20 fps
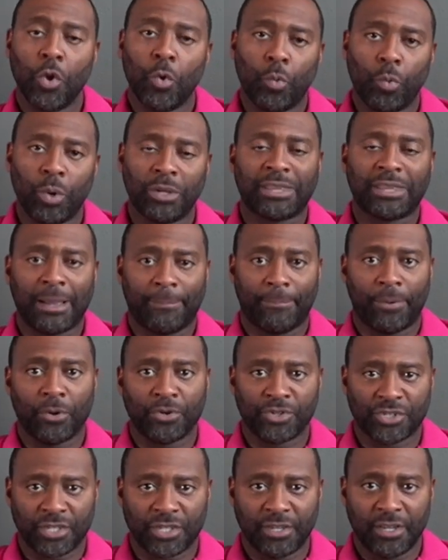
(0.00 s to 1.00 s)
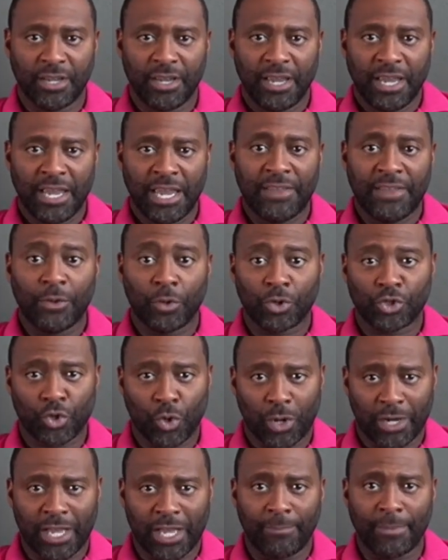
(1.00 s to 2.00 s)
with that person and those
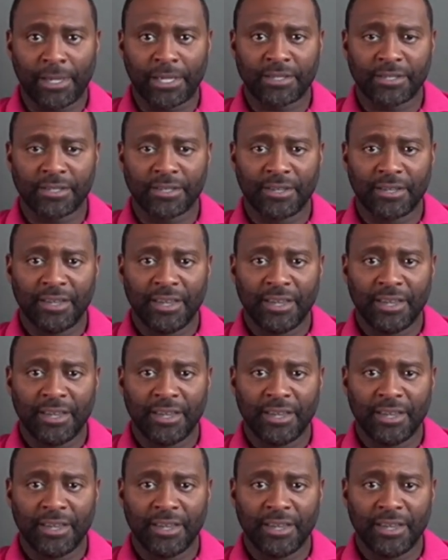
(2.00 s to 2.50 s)
shortcomings,